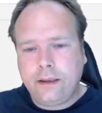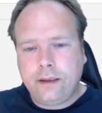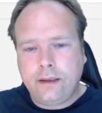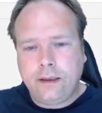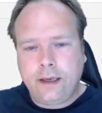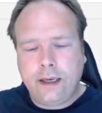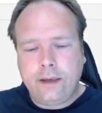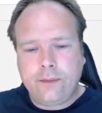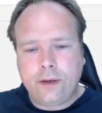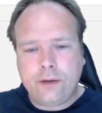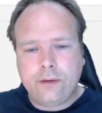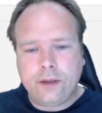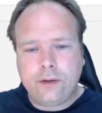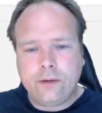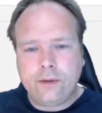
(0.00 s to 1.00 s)
And what
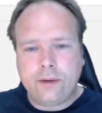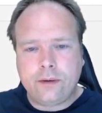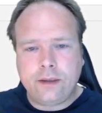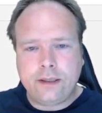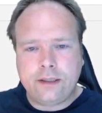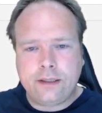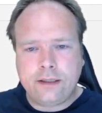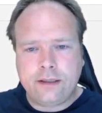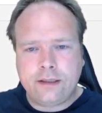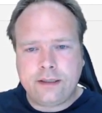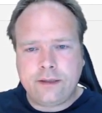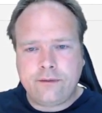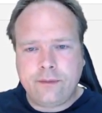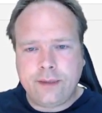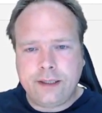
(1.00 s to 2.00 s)
do I do with all this
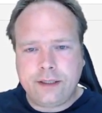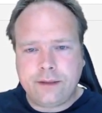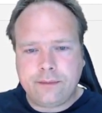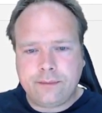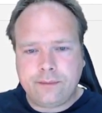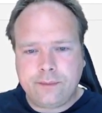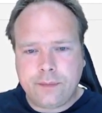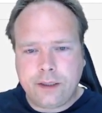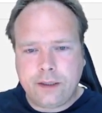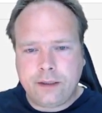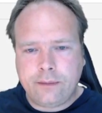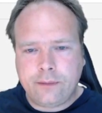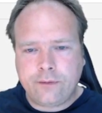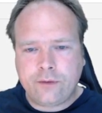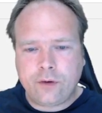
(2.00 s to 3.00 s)
information?
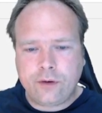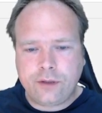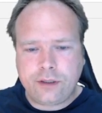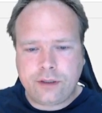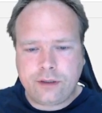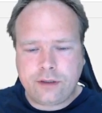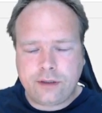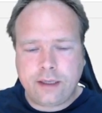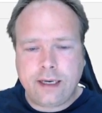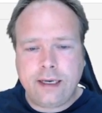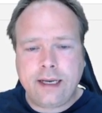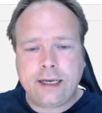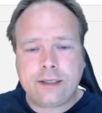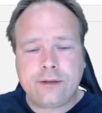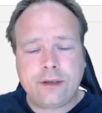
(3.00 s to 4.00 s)
Of course, I
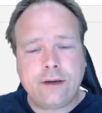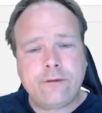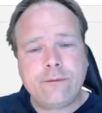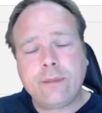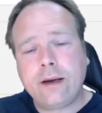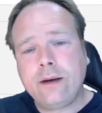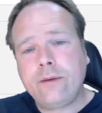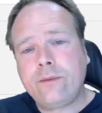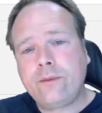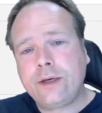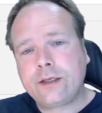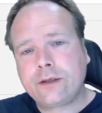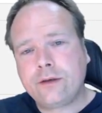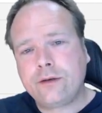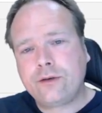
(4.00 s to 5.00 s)
like to have my
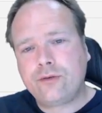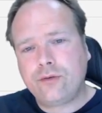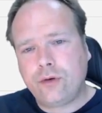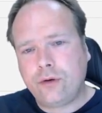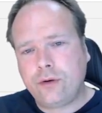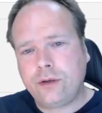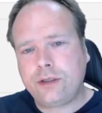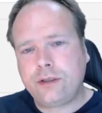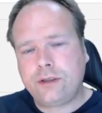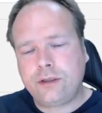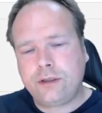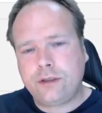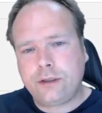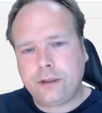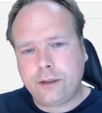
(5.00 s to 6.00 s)
REST controllers
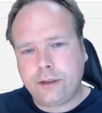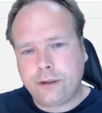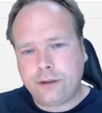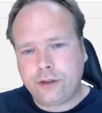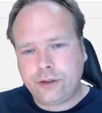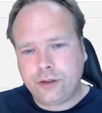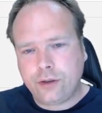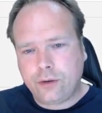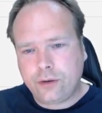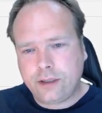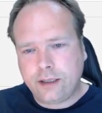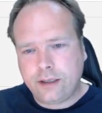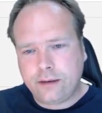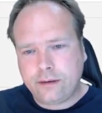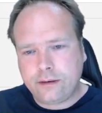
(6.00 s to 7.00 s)
short
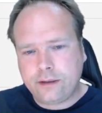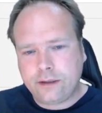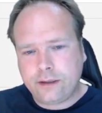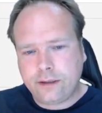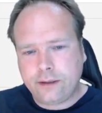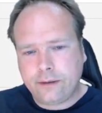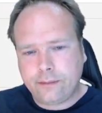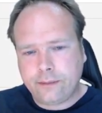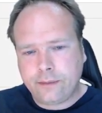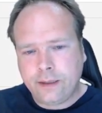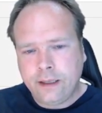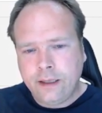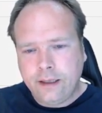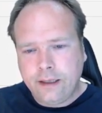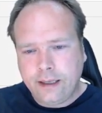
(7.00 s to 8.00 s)
and
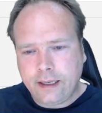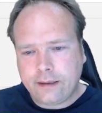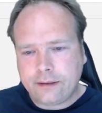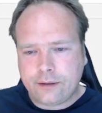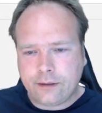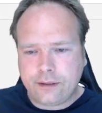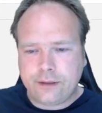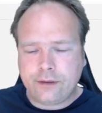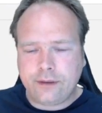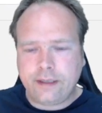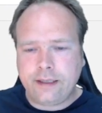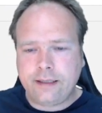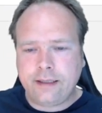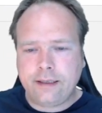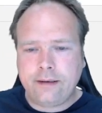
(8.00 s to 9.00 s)
so
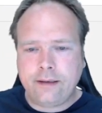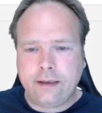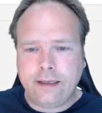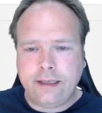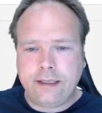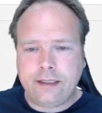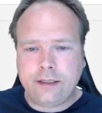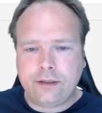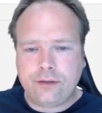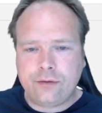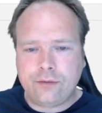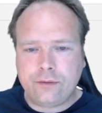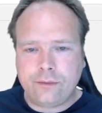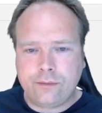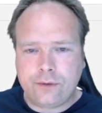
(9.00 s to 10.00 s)
they're easy
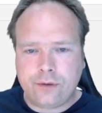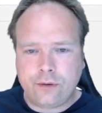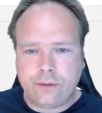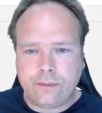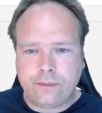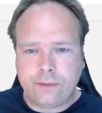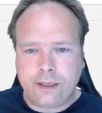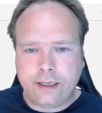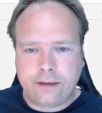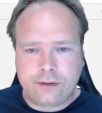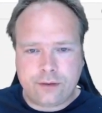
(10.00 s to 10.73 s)
to have